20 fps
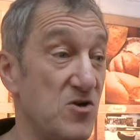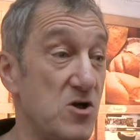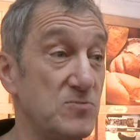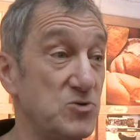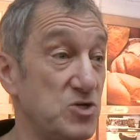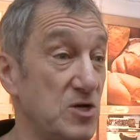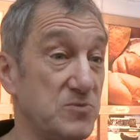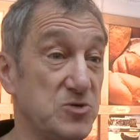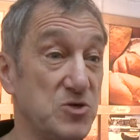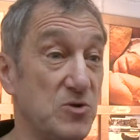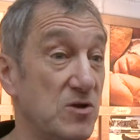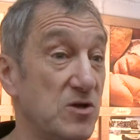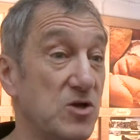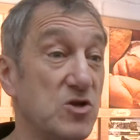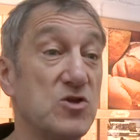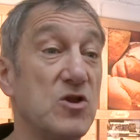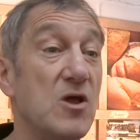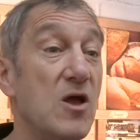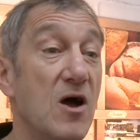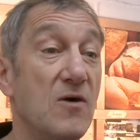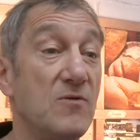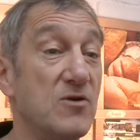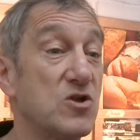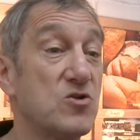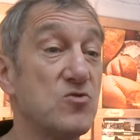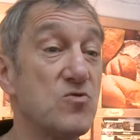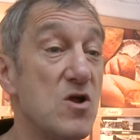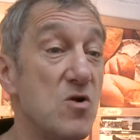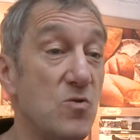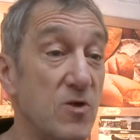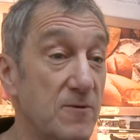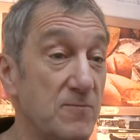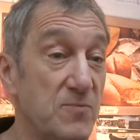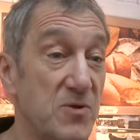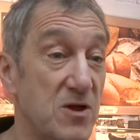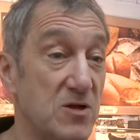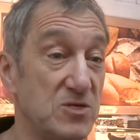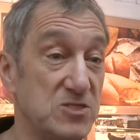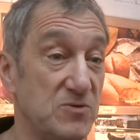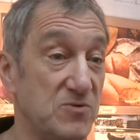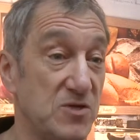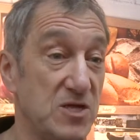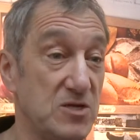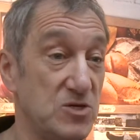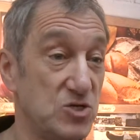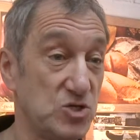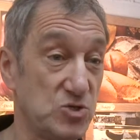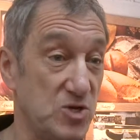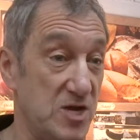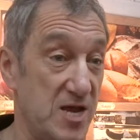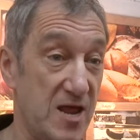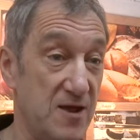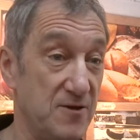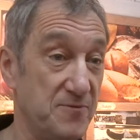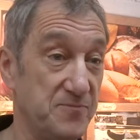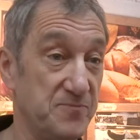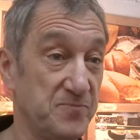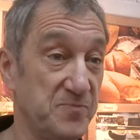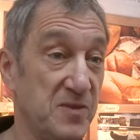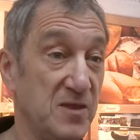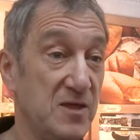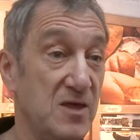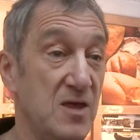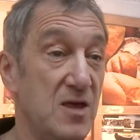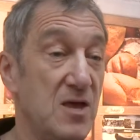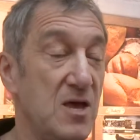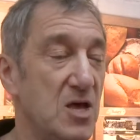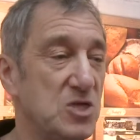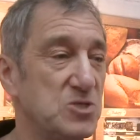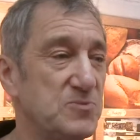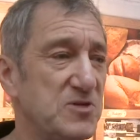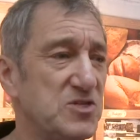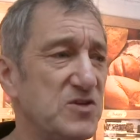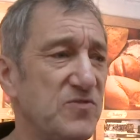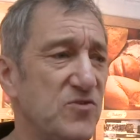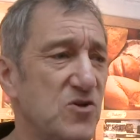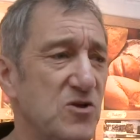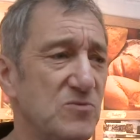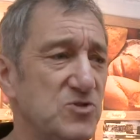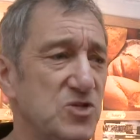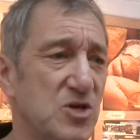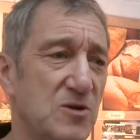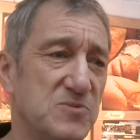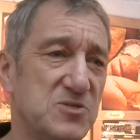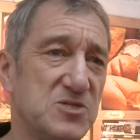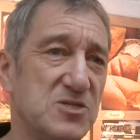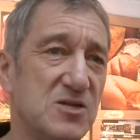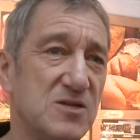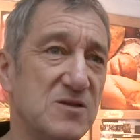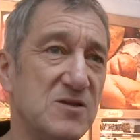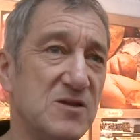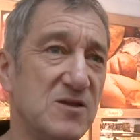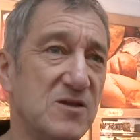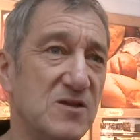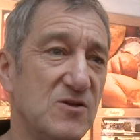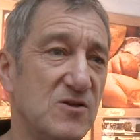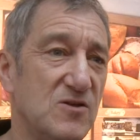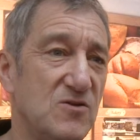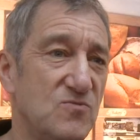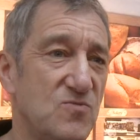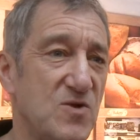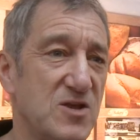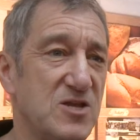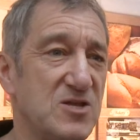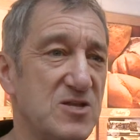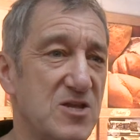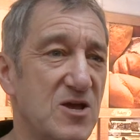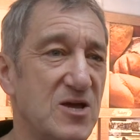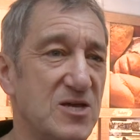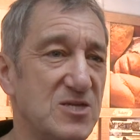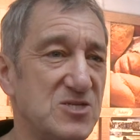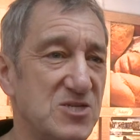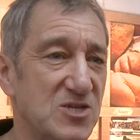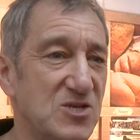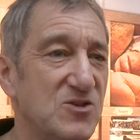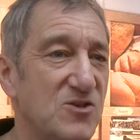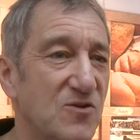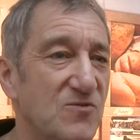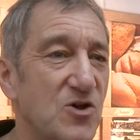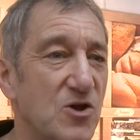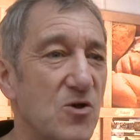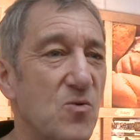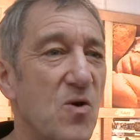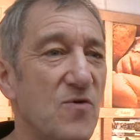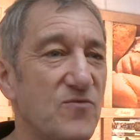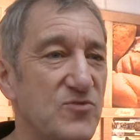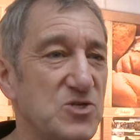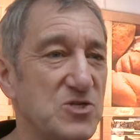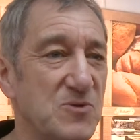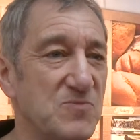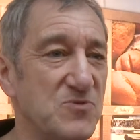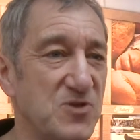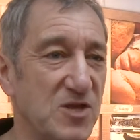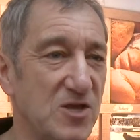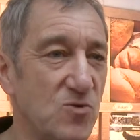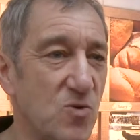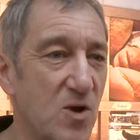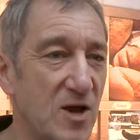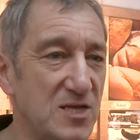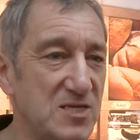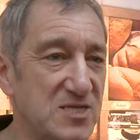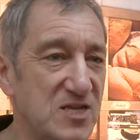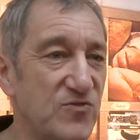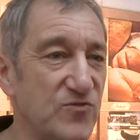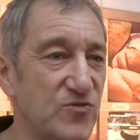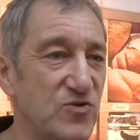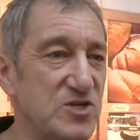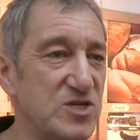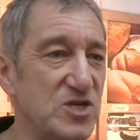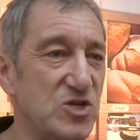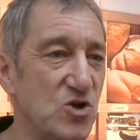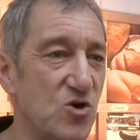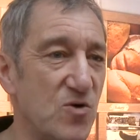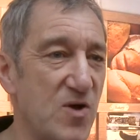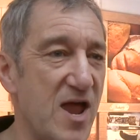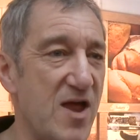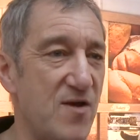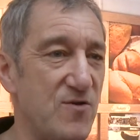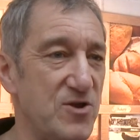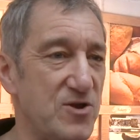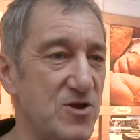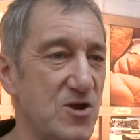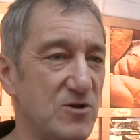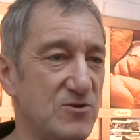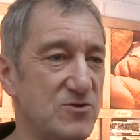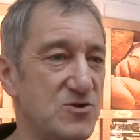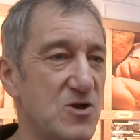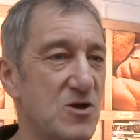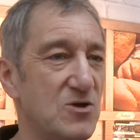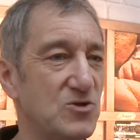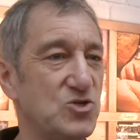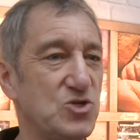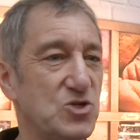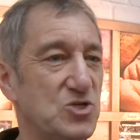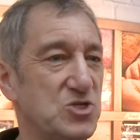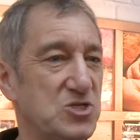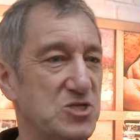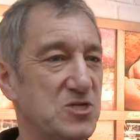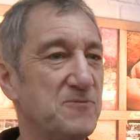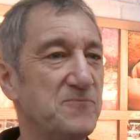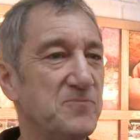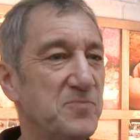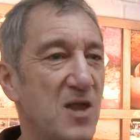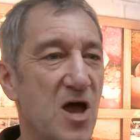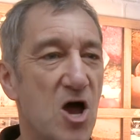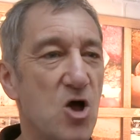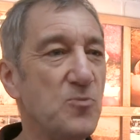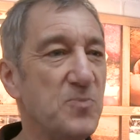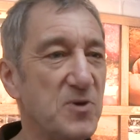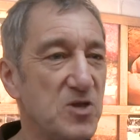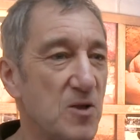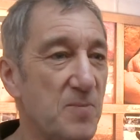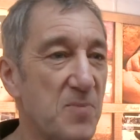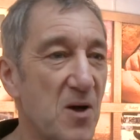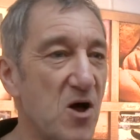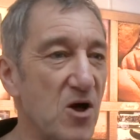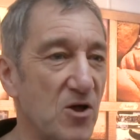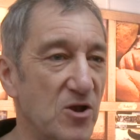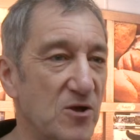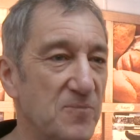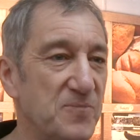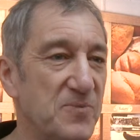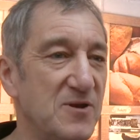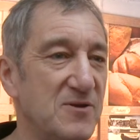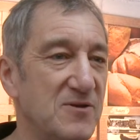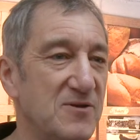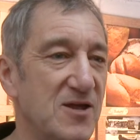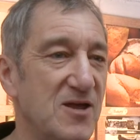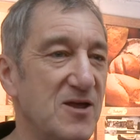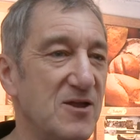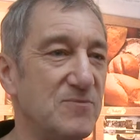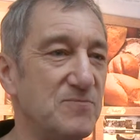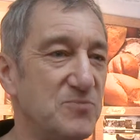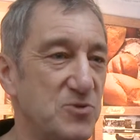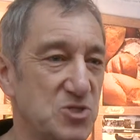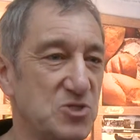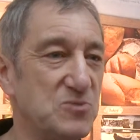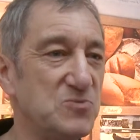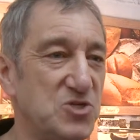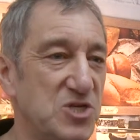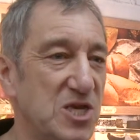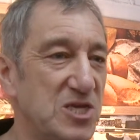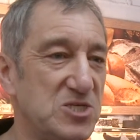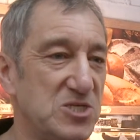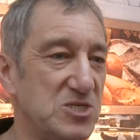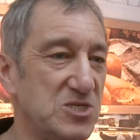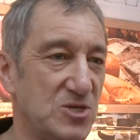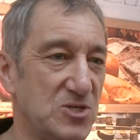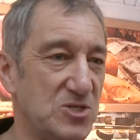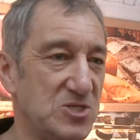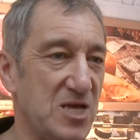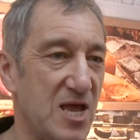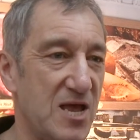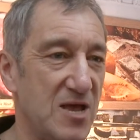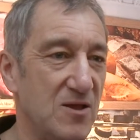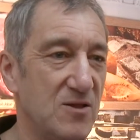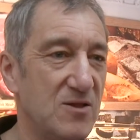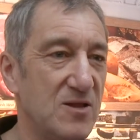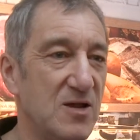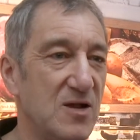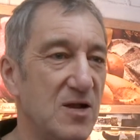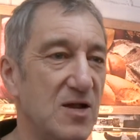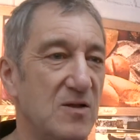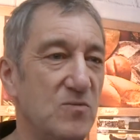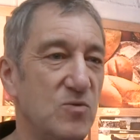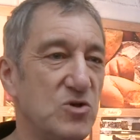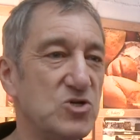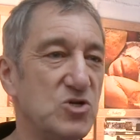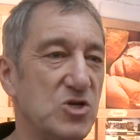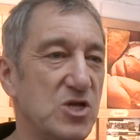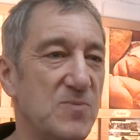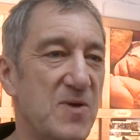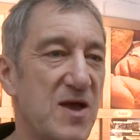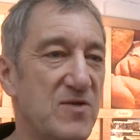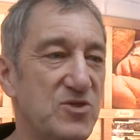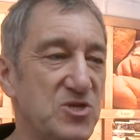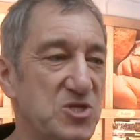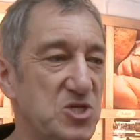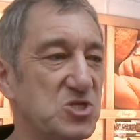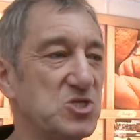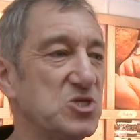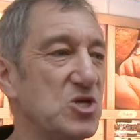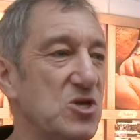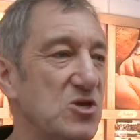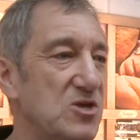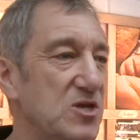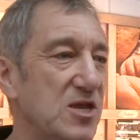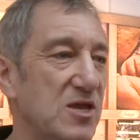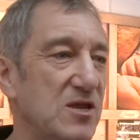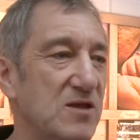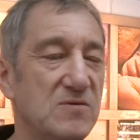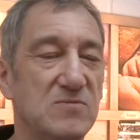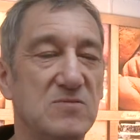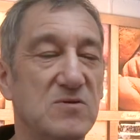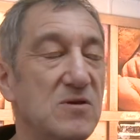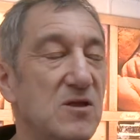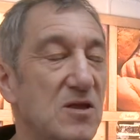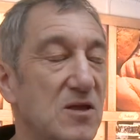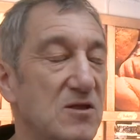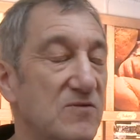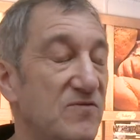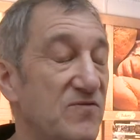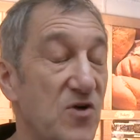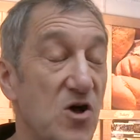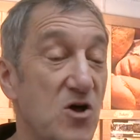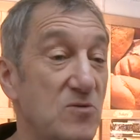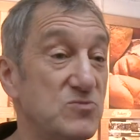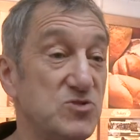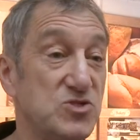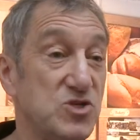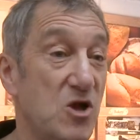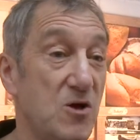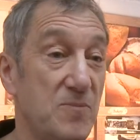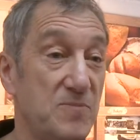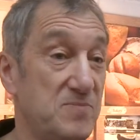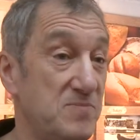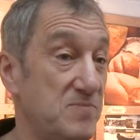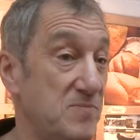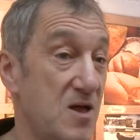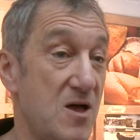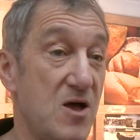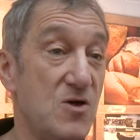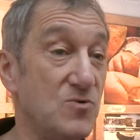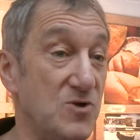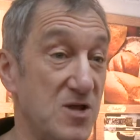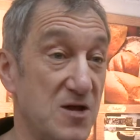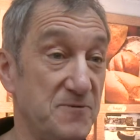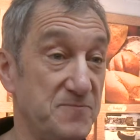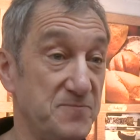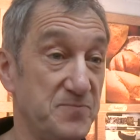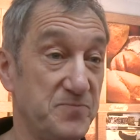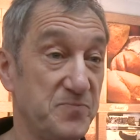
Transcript: Farm shops are a growing part of the industry now, especially farm shops that recognise that you've got to offer something quite different in your area, not just open your barn up and put some cheeses on sale. We're talking about the discerning farm shop owner